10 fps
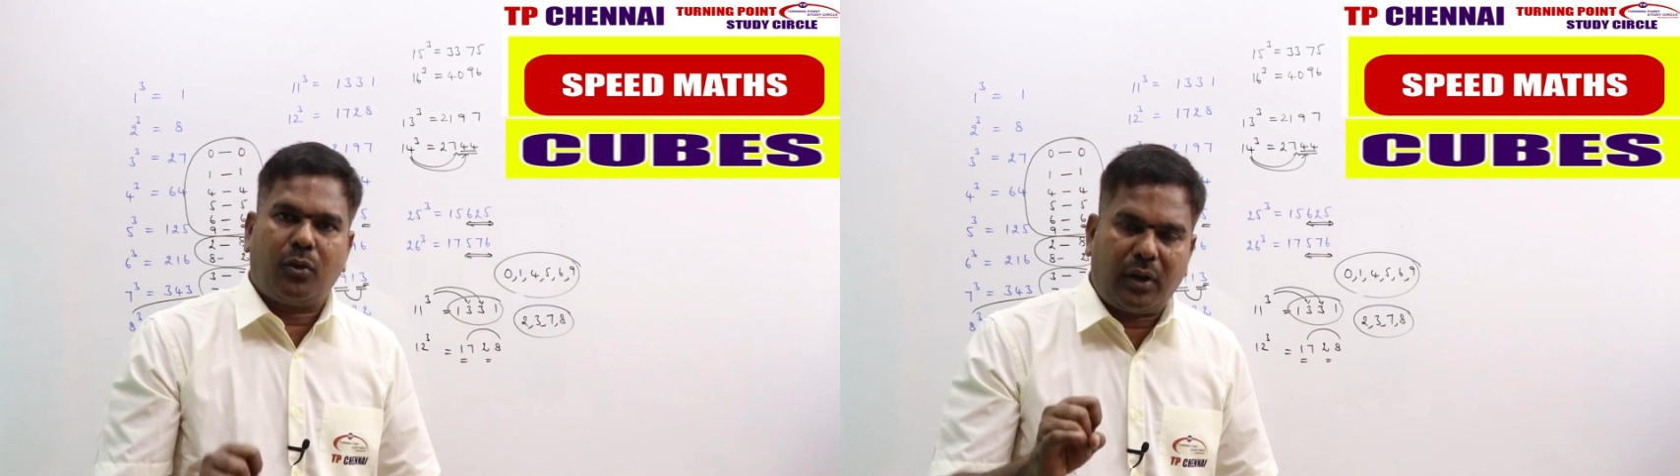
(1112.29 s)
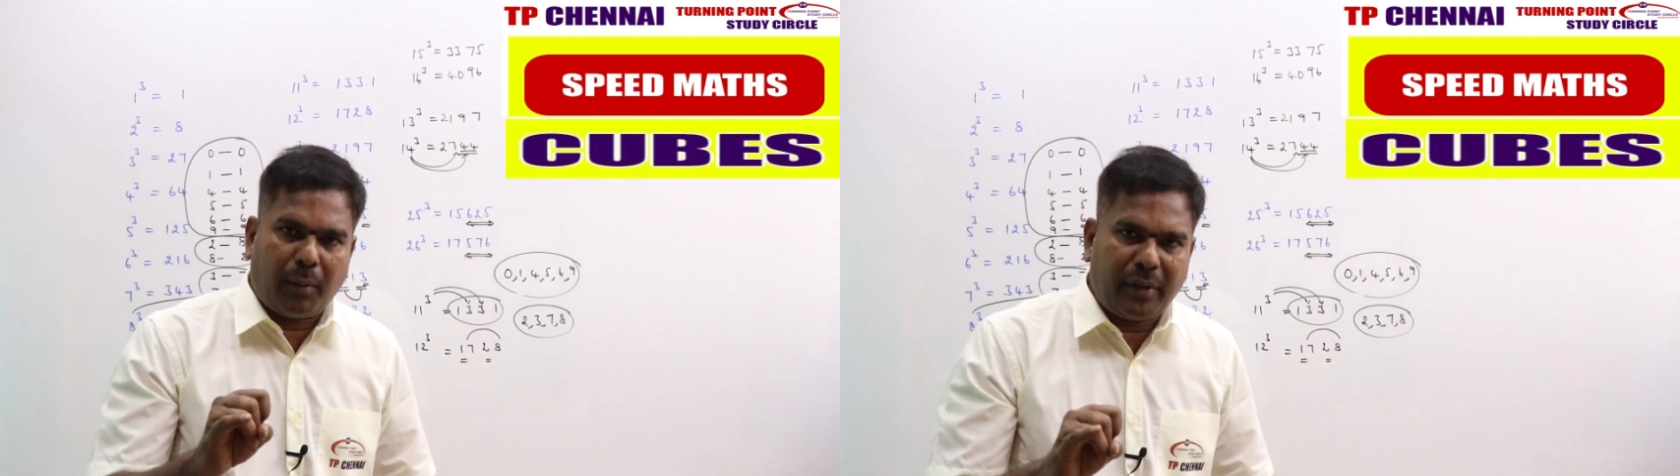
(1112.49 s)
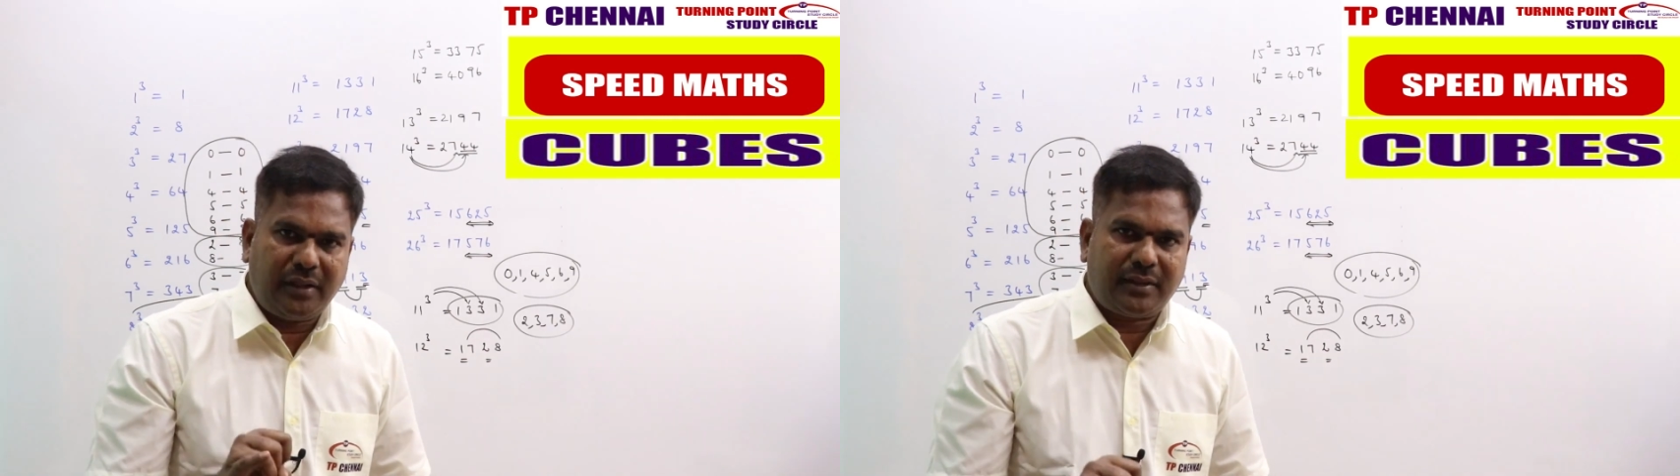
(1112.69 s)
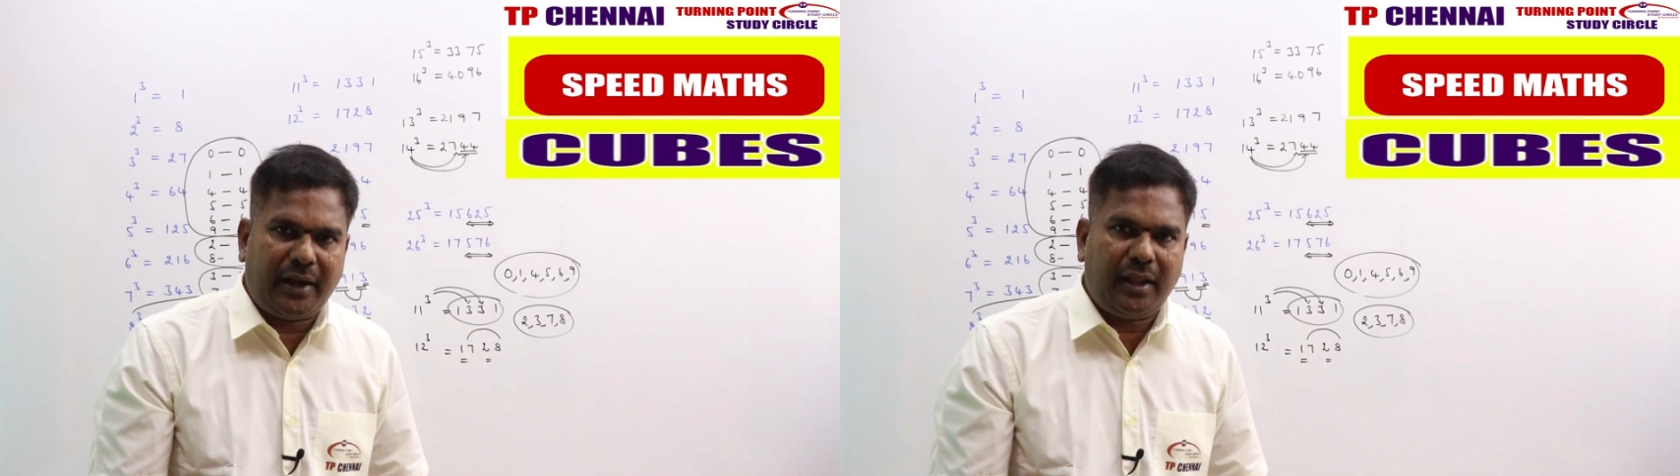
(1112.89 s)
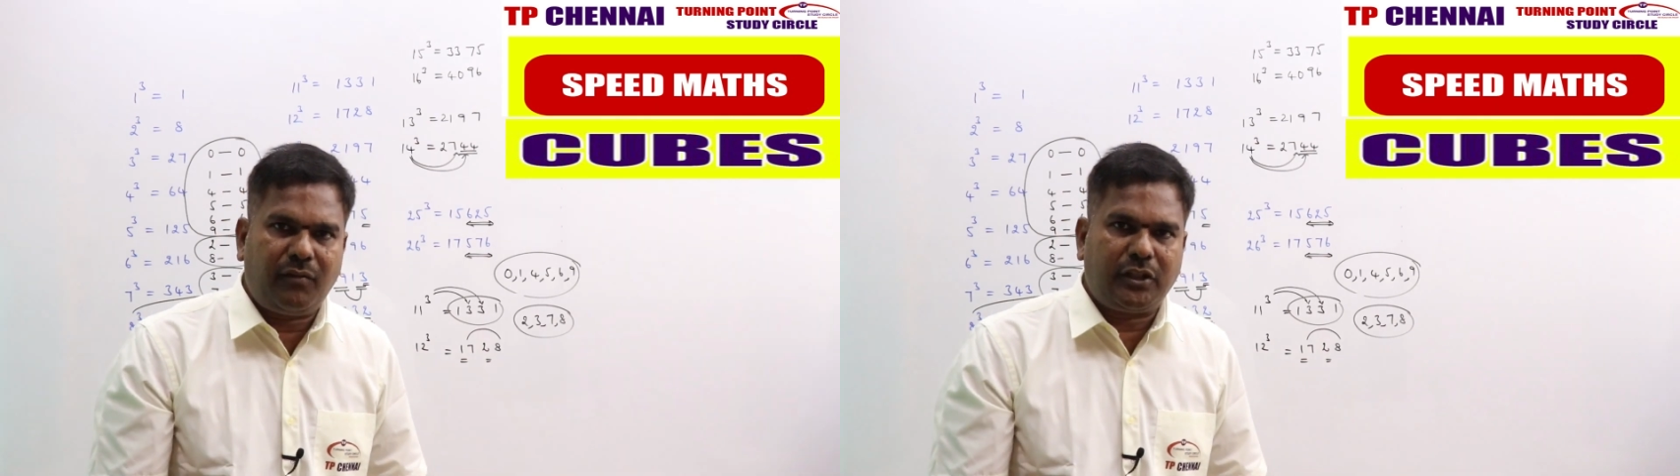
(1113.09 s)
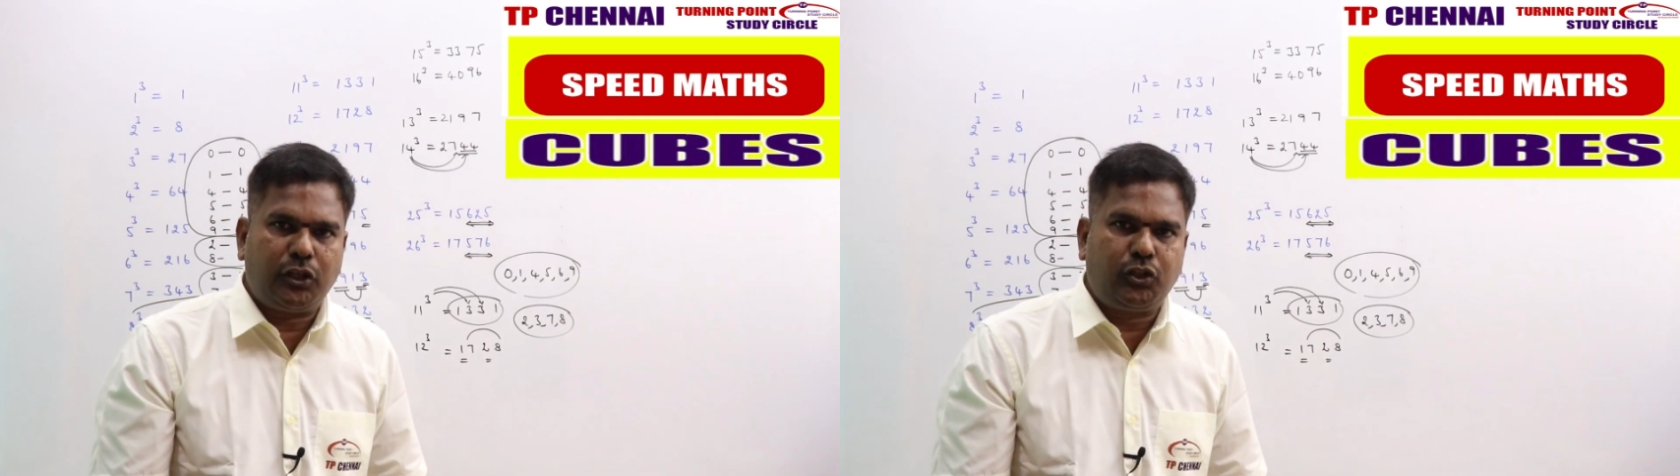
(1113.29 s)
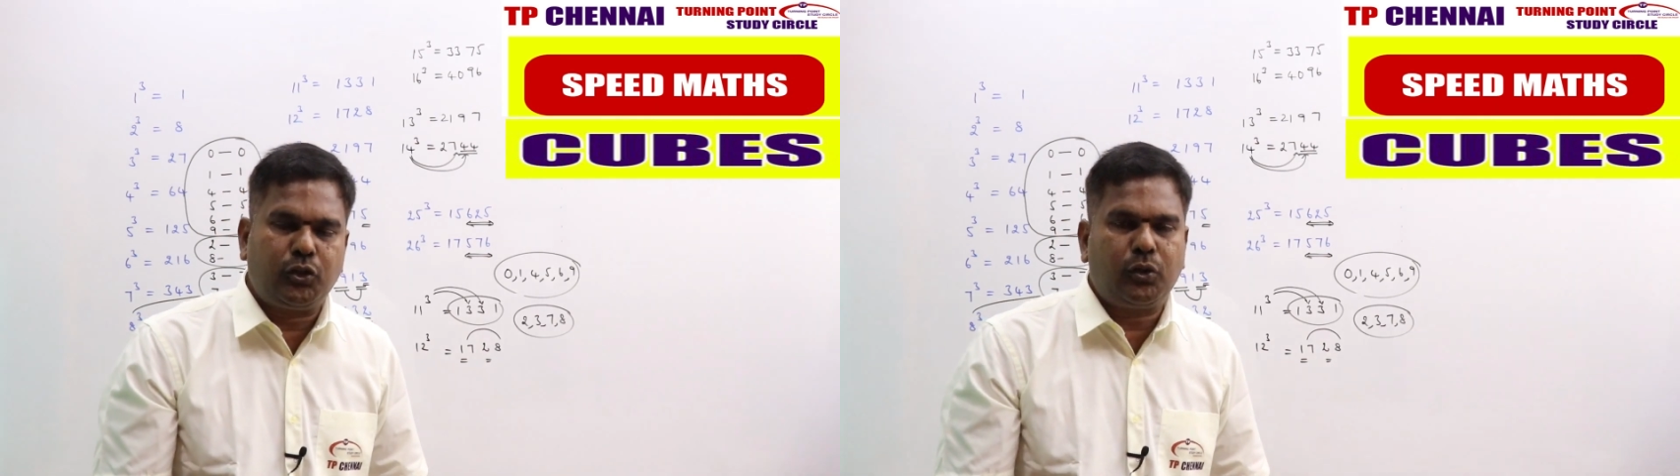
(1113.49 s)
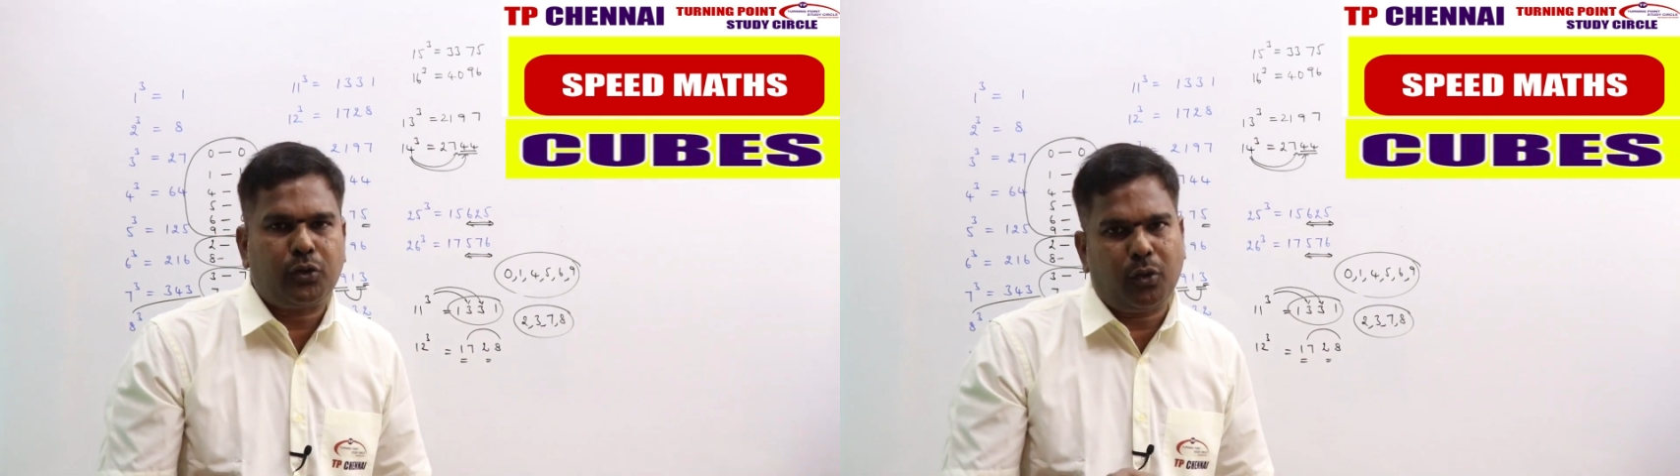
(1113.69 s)
So number is ending with
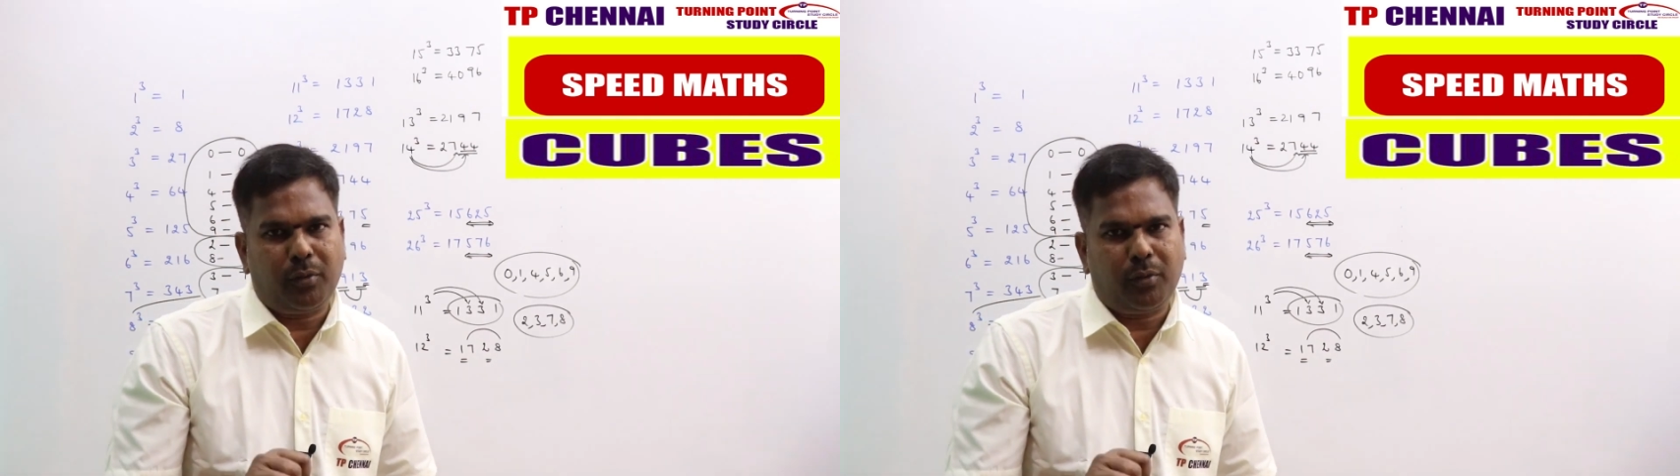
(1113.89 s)
a 2,